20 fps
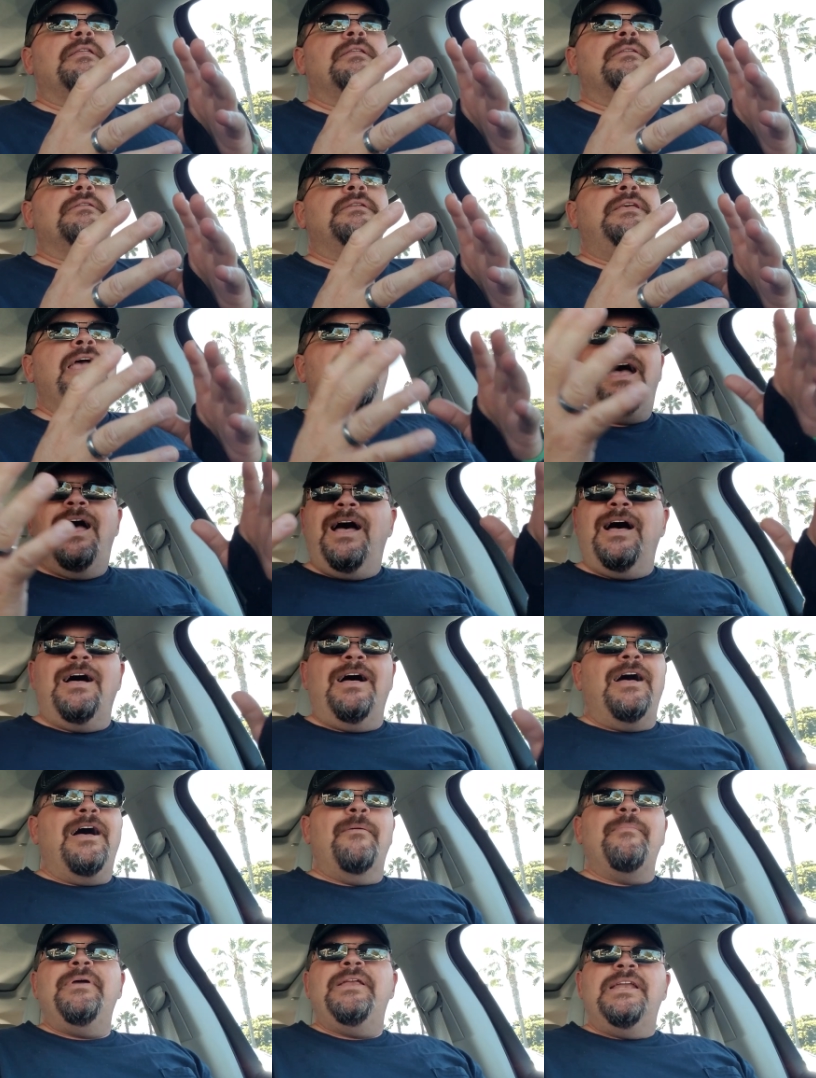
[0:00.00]
yeah,
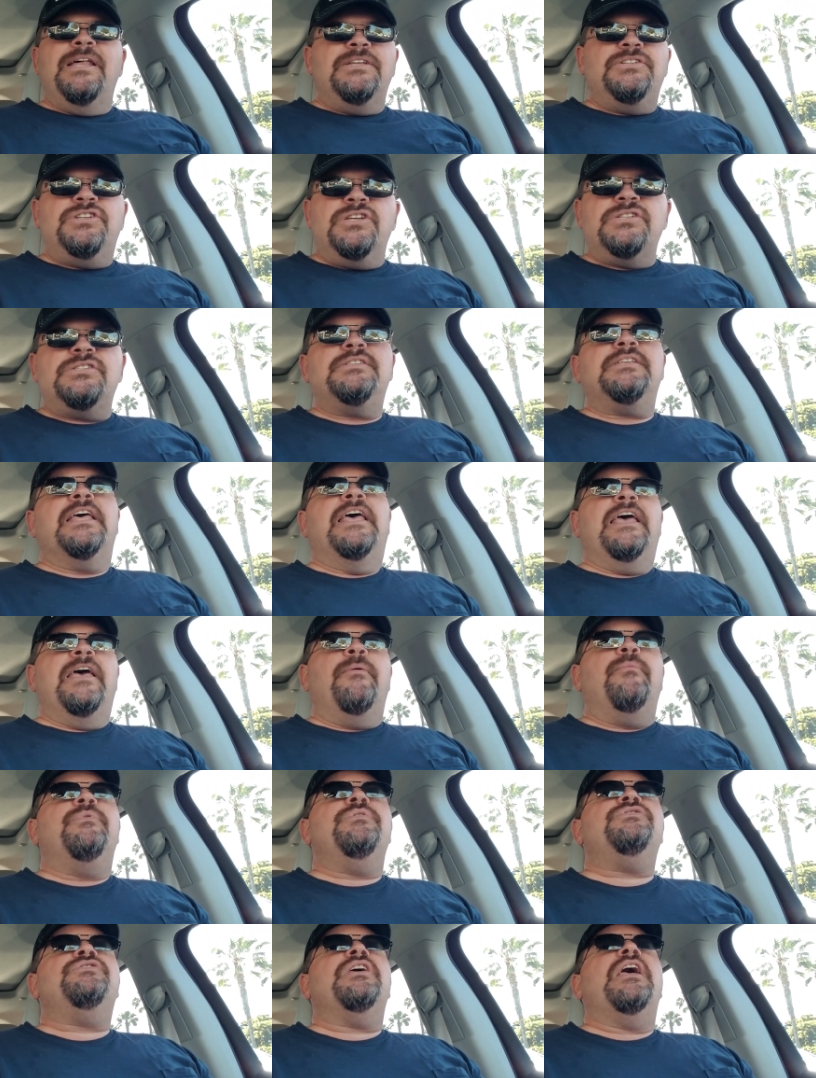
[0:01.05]
I mean, it just it
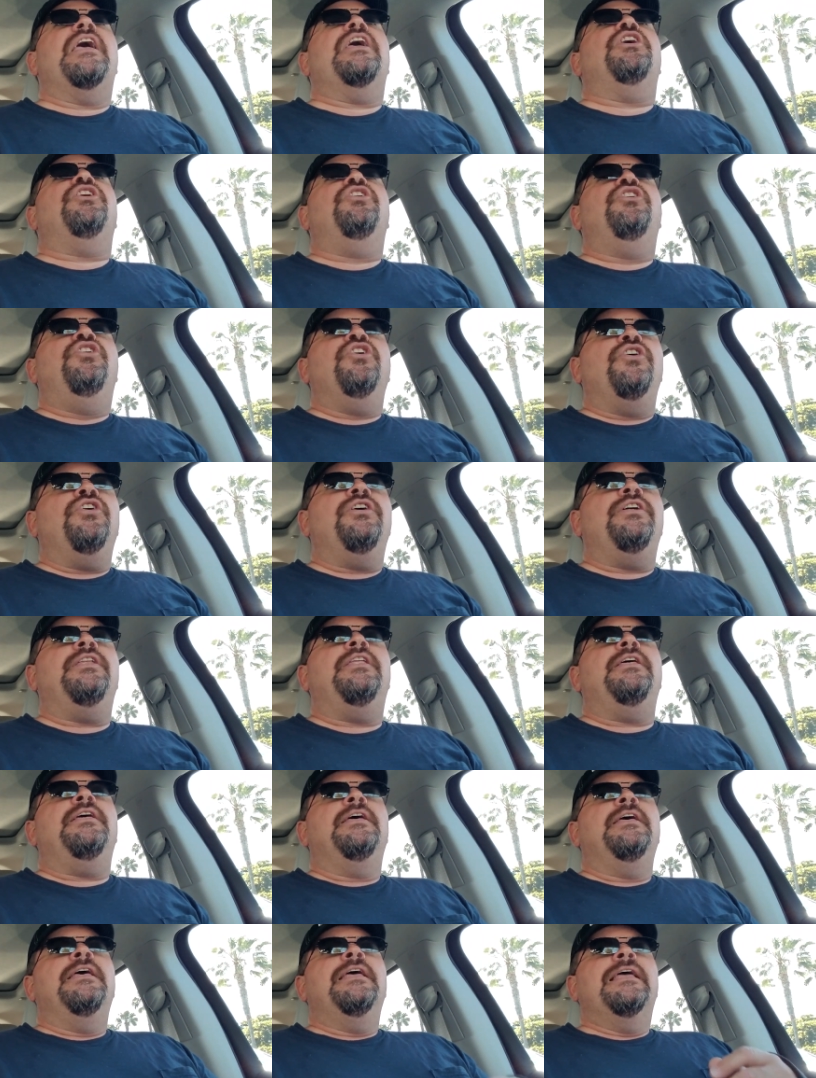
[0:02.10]
was a
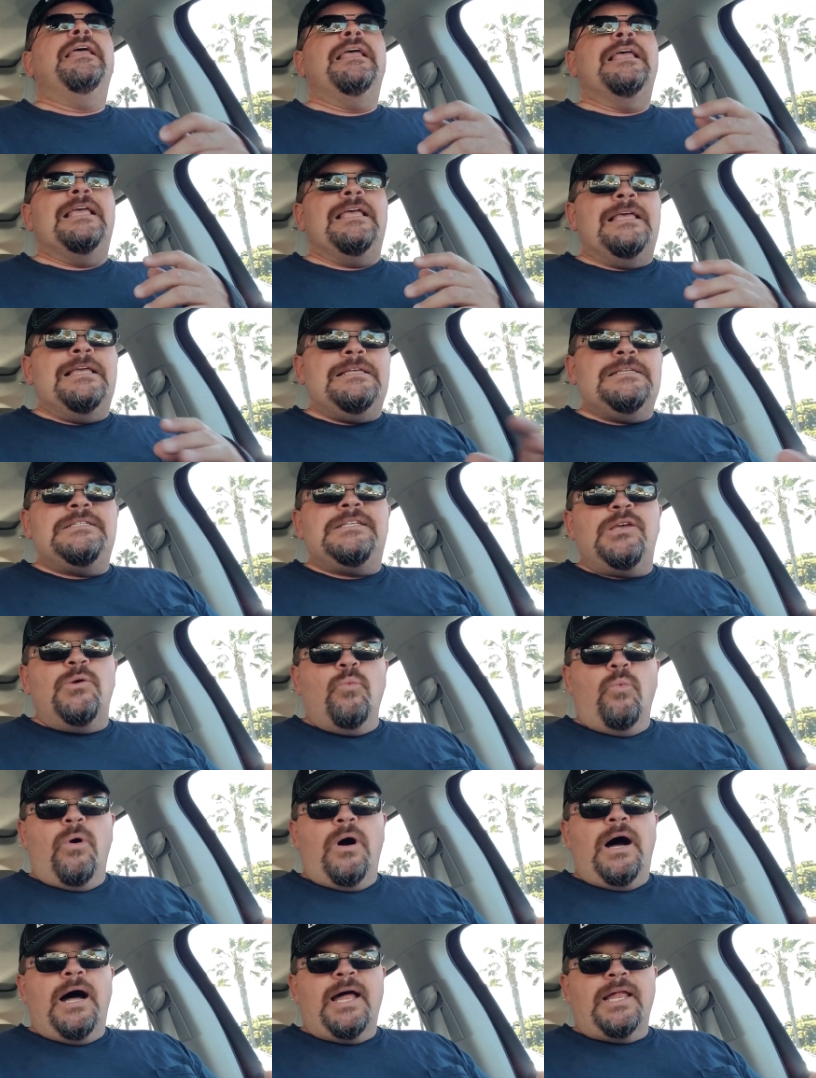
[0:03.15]
good, easy
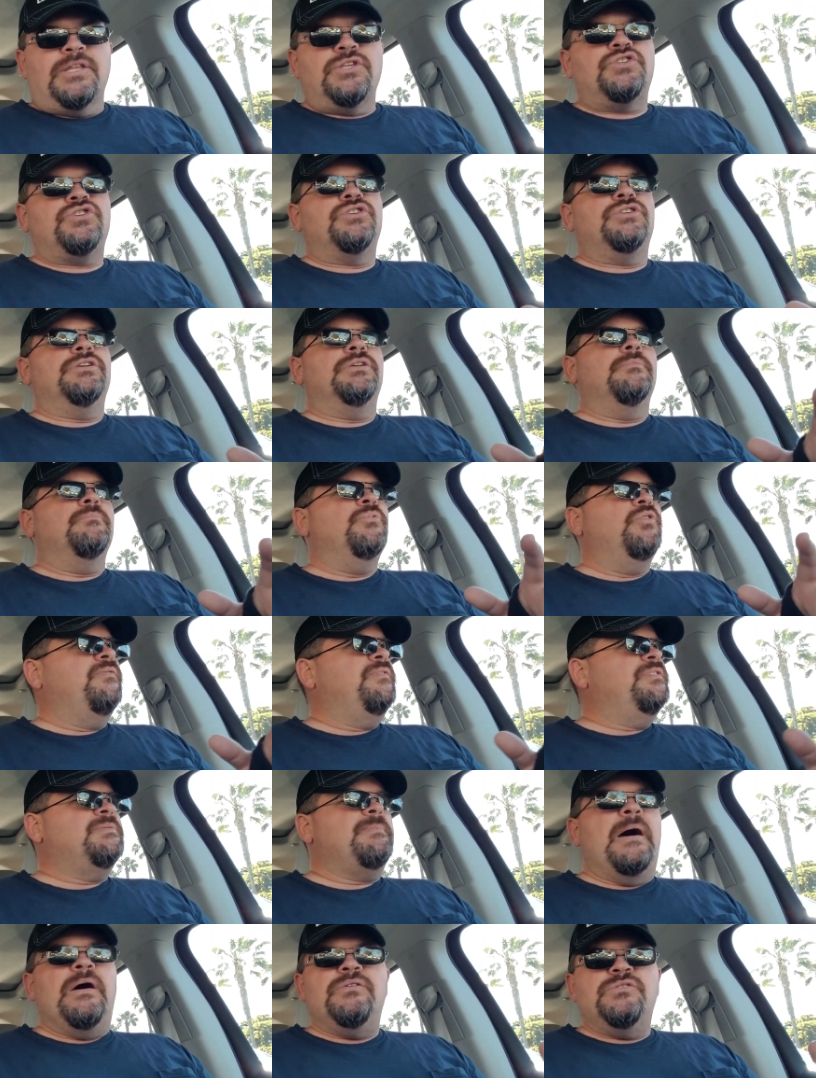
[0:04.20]
watch. The
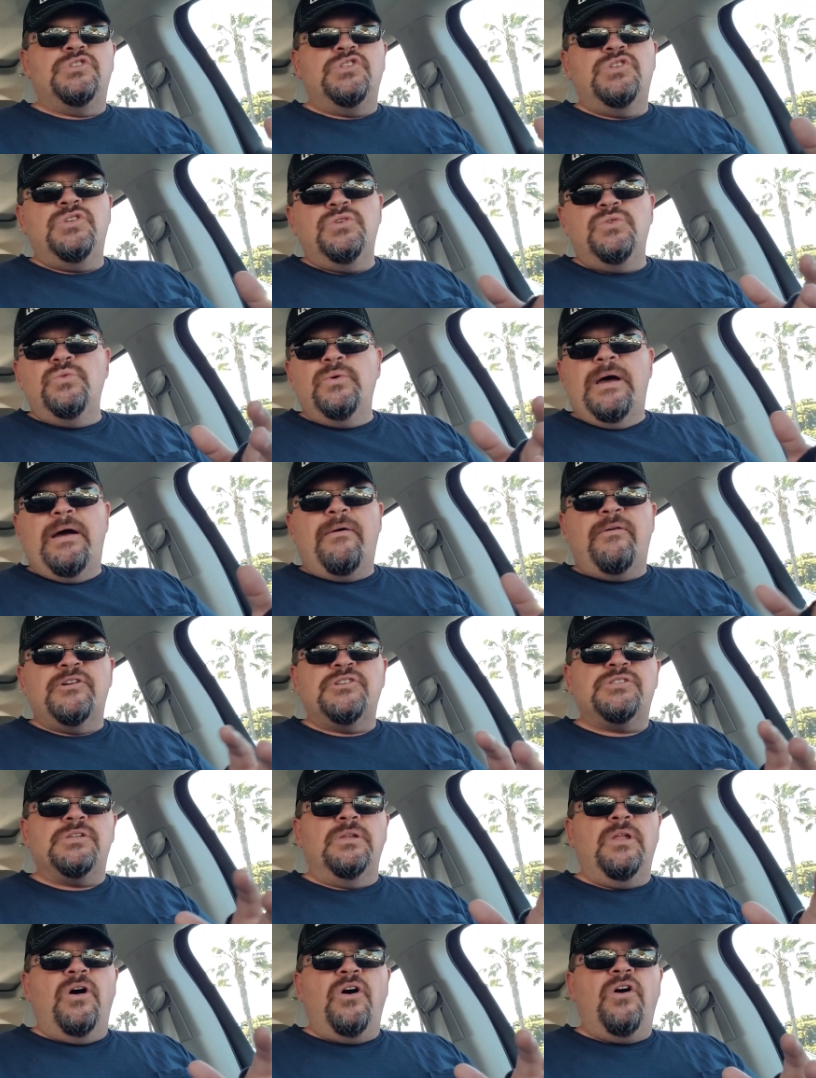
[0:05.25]
movie's about two
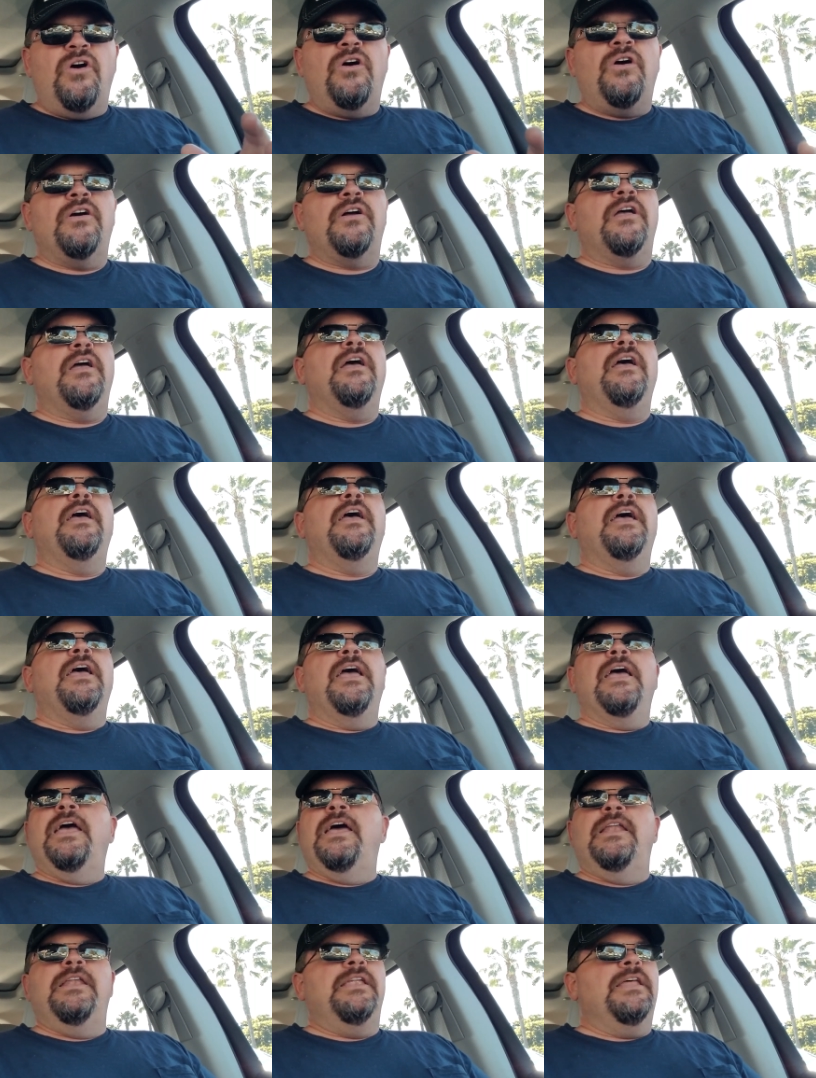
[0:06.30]
hours long,
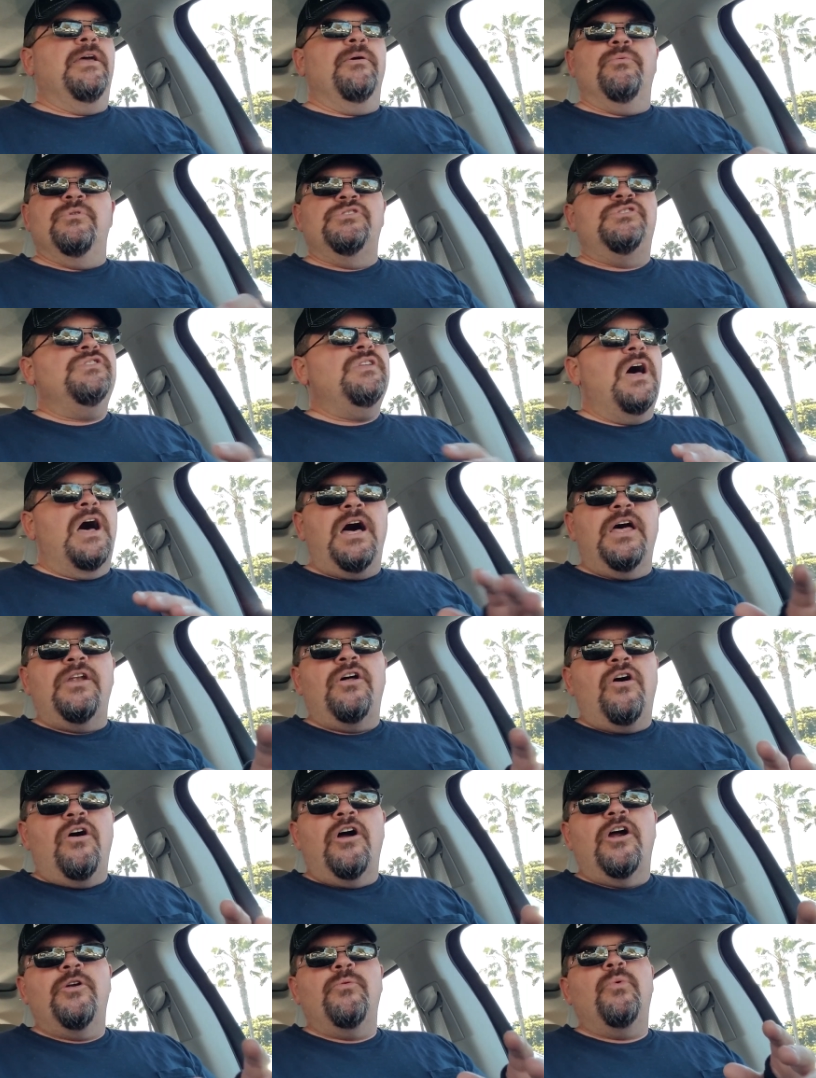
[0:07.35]
and it was not a
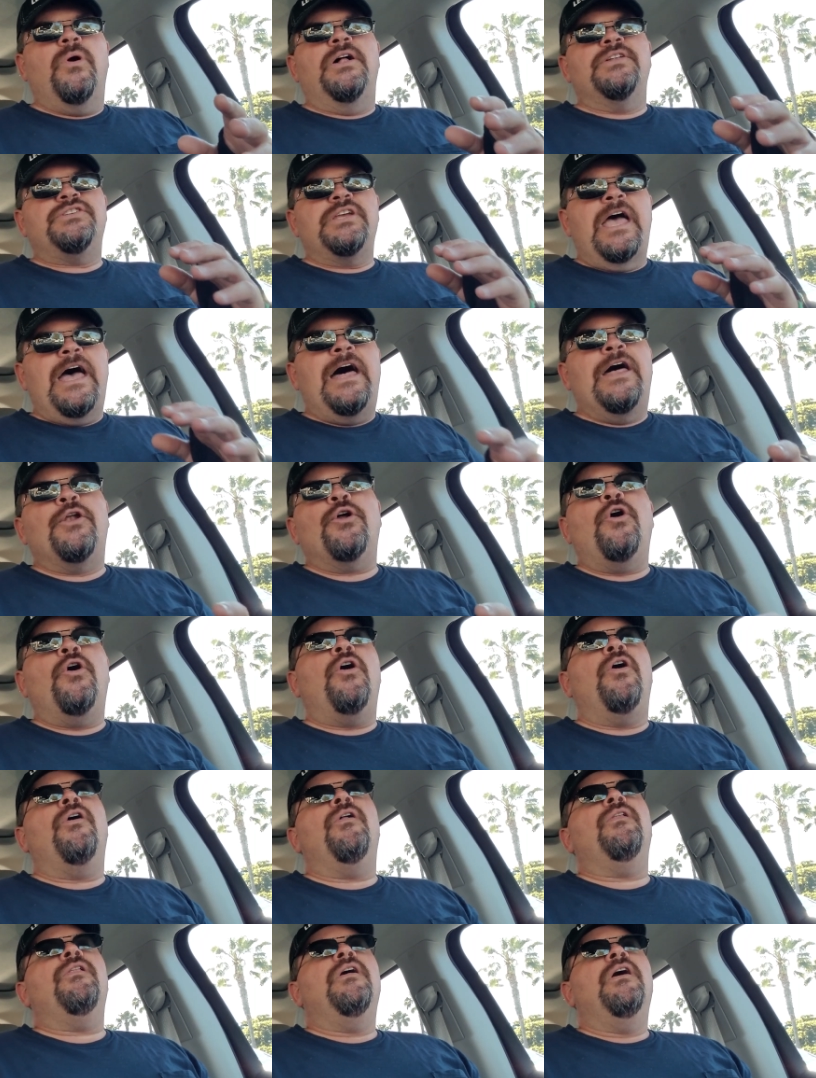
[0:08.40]
hard watch at
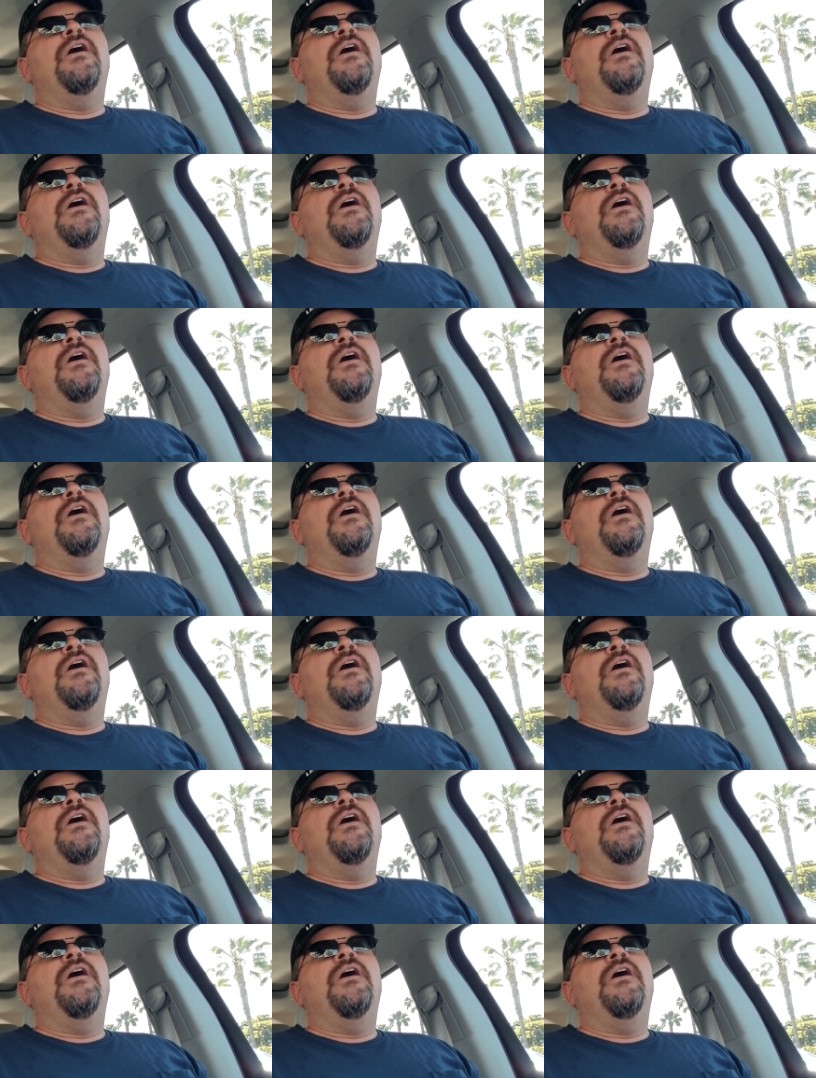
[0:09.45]
all.